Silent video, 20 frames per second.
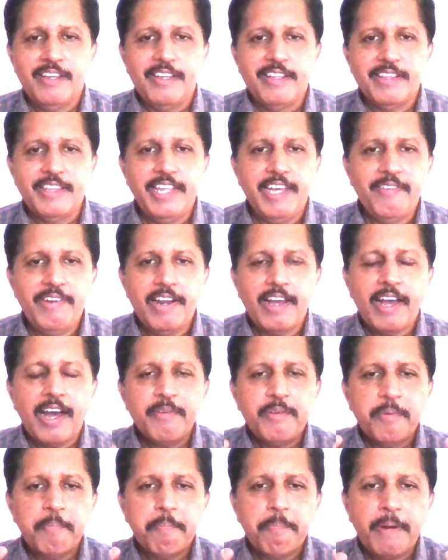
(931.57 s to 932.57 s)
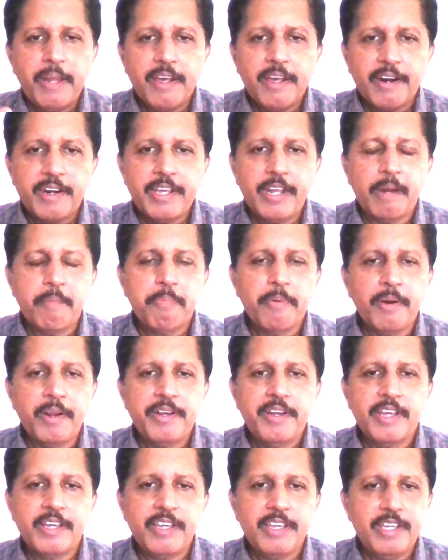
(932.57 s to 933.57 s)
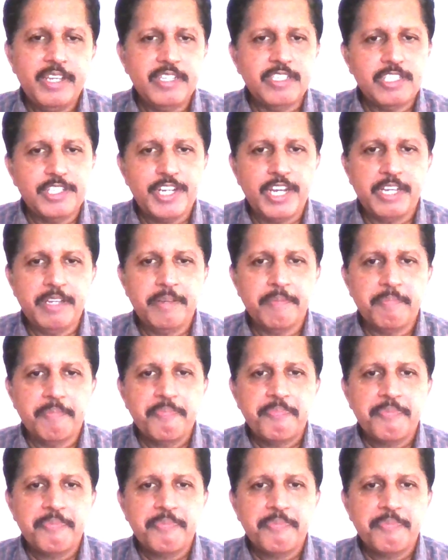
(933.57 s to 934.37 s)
they will have to play real politics each time,